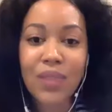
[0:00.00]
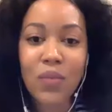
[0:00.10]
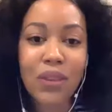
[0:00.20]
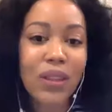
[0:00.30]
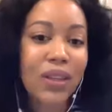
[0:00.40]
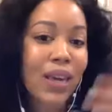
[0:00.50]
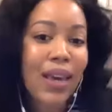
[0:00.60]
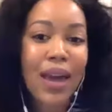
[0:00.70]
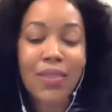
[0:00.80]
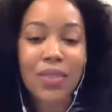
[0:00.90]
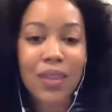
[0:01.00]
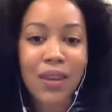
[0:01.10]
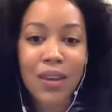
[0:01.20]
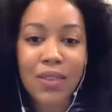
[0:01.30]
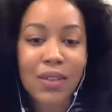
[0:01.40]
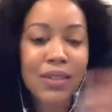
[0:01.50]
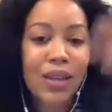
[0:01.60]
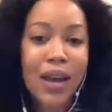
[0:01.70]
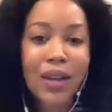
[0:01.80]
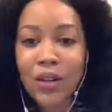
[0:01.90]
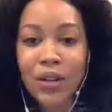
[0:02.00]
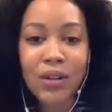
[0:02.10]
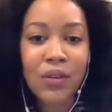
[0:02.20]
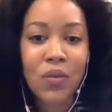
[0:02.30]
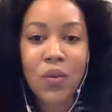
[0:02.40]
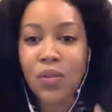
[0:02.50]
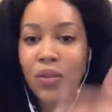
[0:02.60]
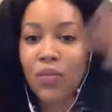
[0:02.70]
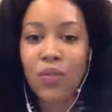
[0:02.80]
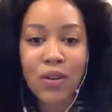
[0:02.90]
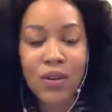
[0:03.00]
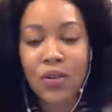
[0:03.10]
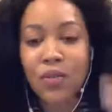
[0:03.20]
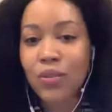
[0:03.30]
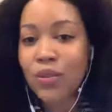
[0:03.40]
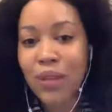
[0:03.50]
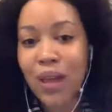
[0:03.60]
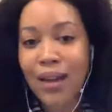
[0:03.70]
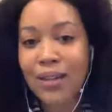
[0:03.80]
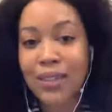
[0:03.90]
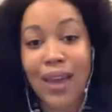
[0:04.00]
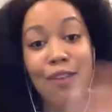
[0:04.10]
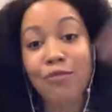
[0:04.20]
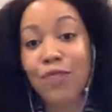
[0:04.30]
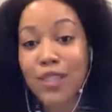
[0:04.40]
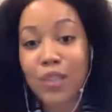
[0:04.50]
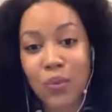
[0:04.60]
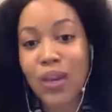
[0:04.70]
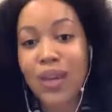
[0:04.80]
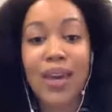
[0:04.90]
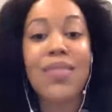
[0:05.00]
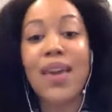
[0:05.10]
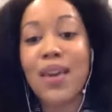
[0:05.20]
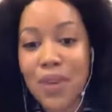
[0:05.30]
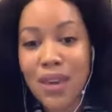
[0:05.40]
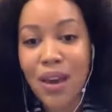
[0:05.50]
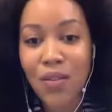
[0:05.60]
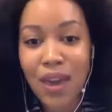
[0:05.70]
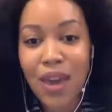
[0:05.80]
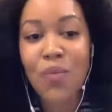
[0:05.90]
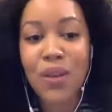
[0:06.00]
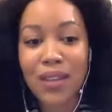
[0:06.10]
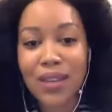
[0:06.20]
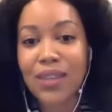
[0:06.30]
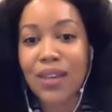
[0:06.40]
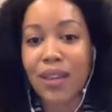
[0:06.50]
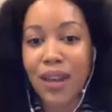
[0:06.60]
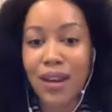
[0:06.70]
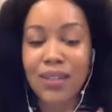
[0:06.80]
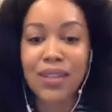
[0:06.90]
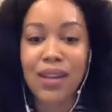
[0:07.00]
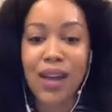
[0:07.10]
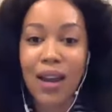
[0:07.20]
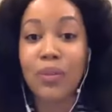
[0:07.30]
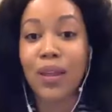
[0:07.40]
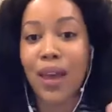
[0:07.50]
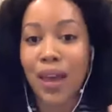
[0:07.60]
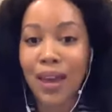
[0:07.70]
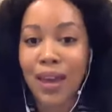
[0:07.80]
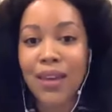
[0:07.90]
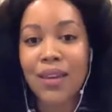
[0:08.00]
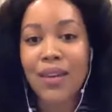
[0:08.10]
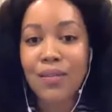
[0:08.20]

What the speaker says: when looking at the designer or the vendor, the suppliers, how flexible can they be? Are they willing to let us to kind of play,